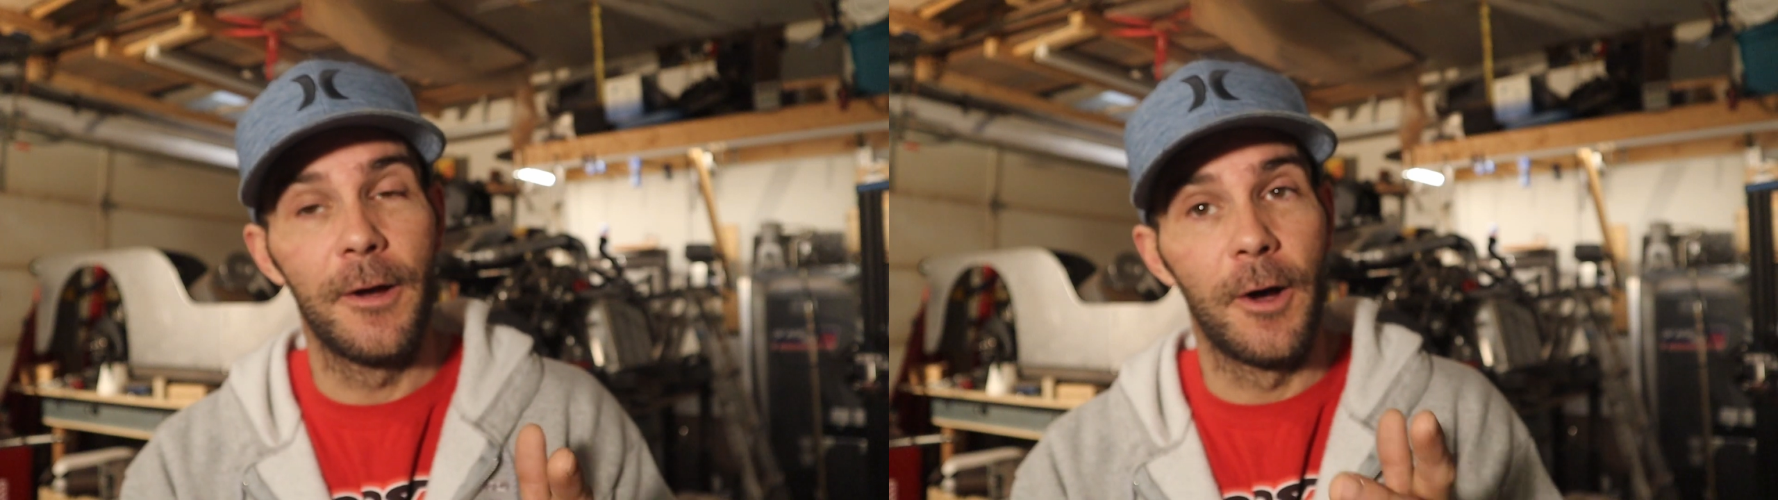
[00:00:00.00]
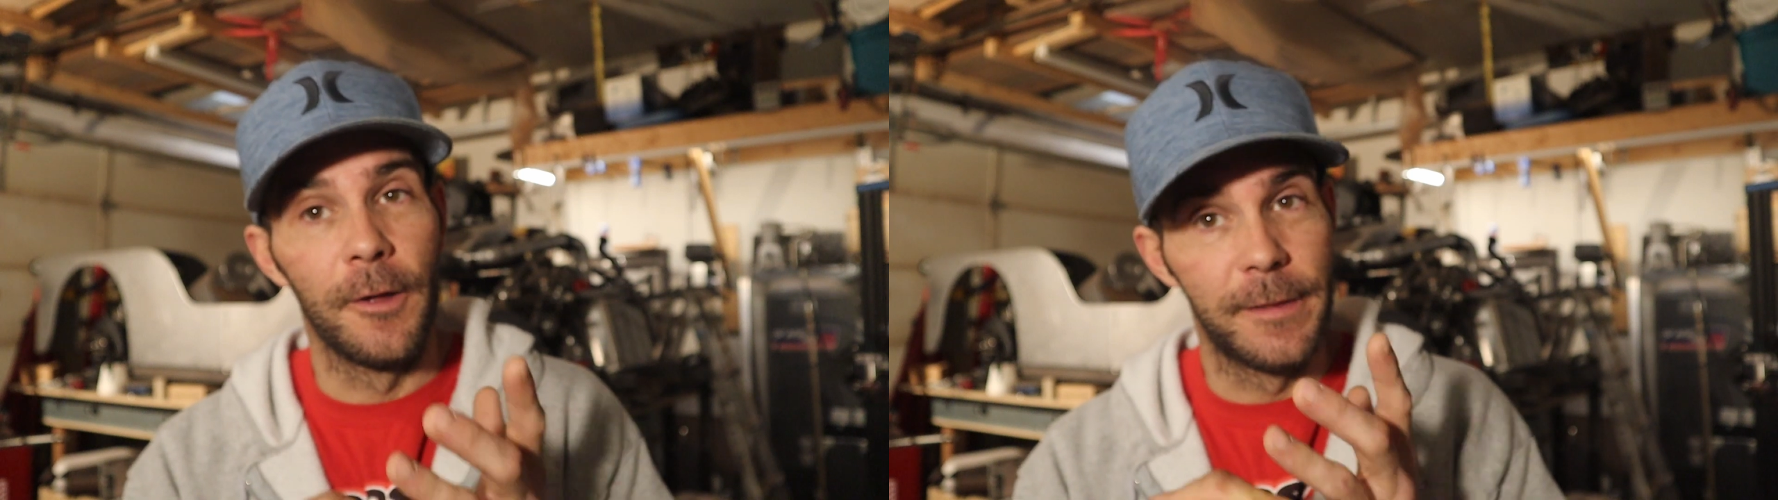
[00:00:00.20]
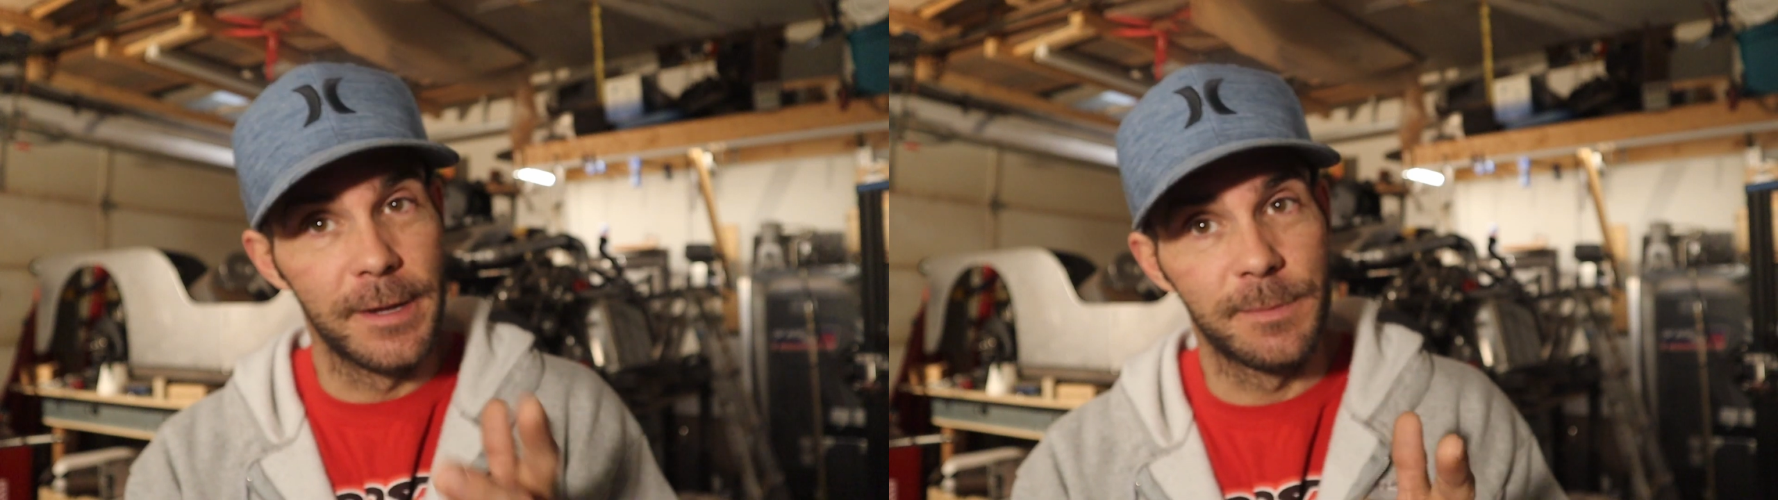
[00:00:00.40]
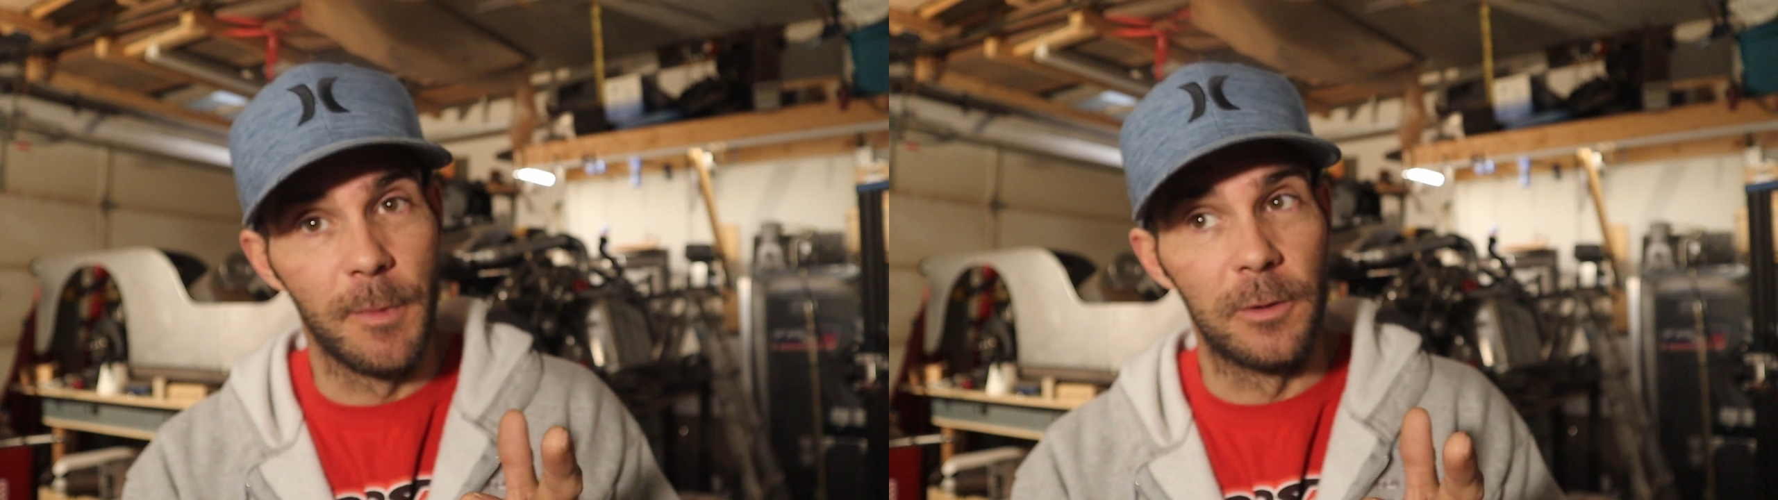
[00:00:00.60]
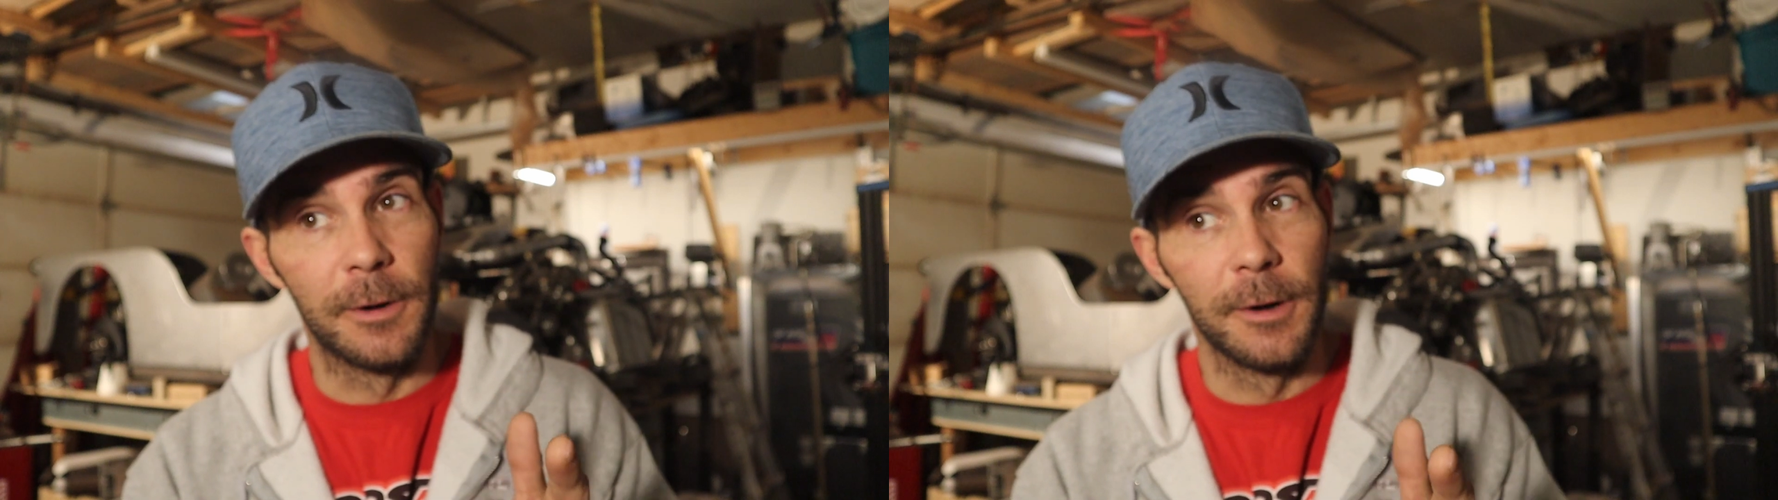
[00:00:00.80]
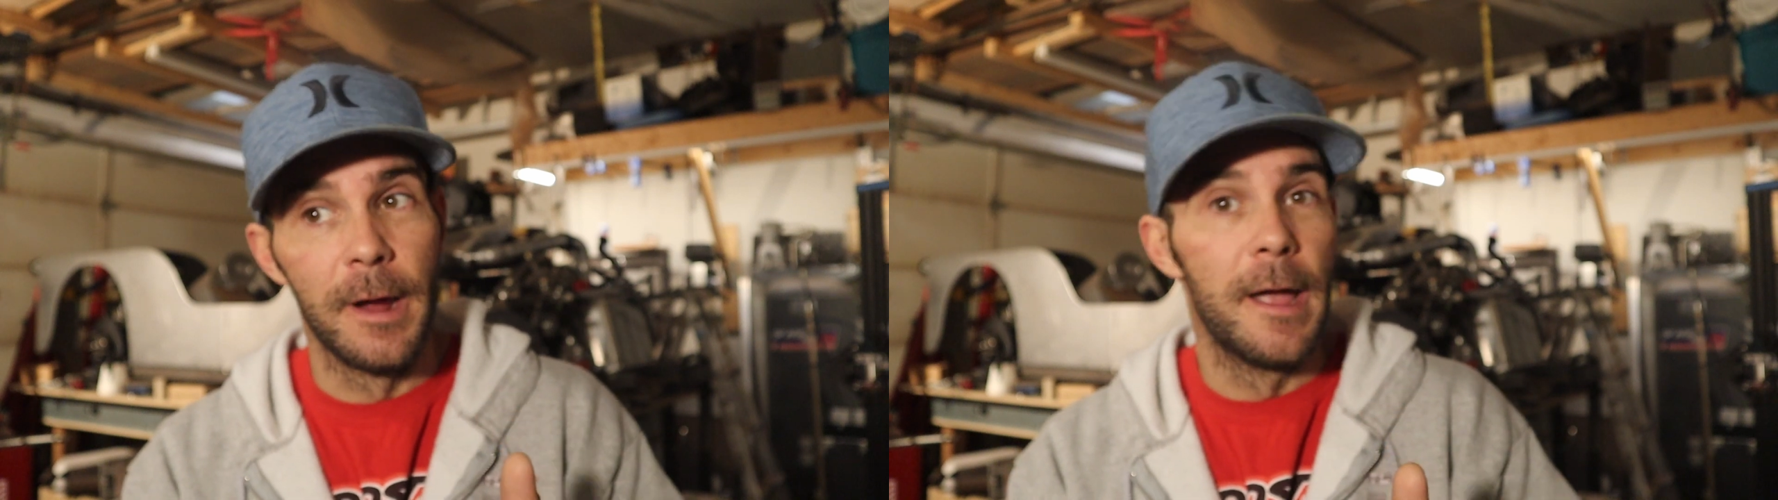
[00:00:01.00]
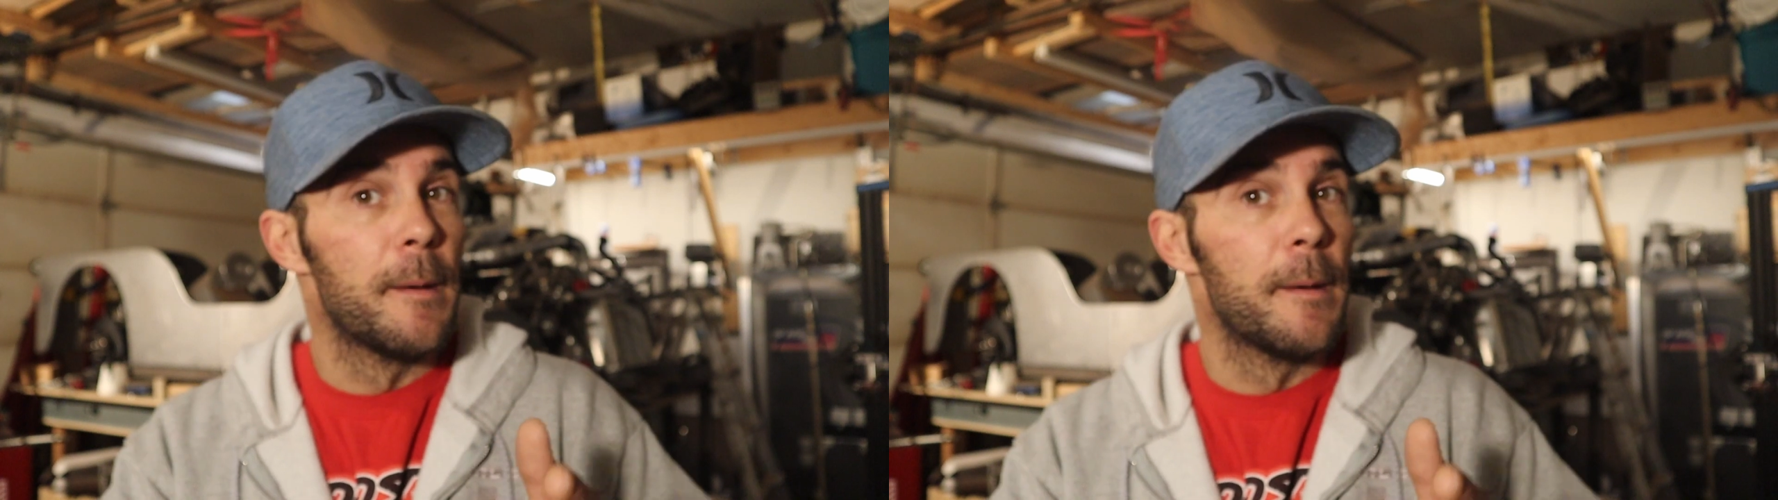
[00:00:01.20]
on this motor,